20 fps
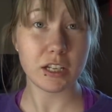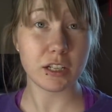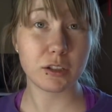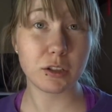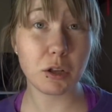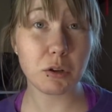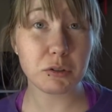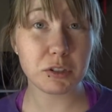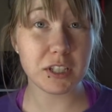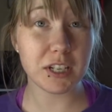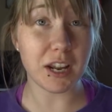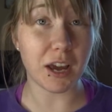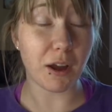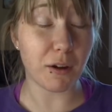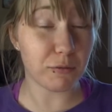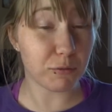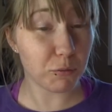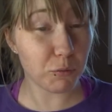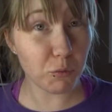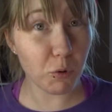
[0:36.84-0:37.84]
Close
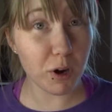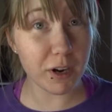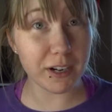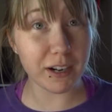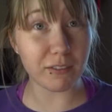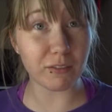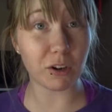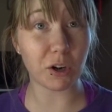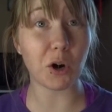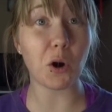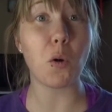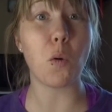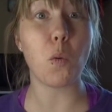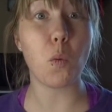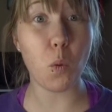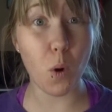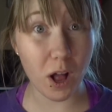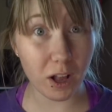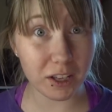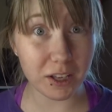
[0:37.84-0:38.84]
enough. Whatever.
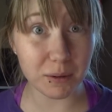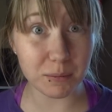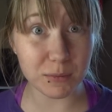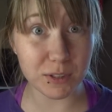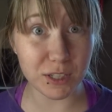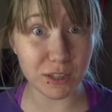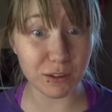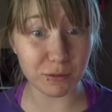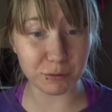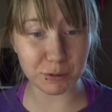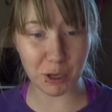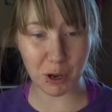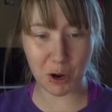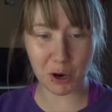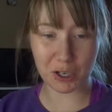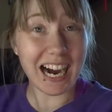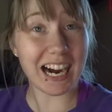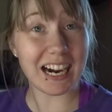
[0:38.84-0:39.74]
Welcome to the vlog.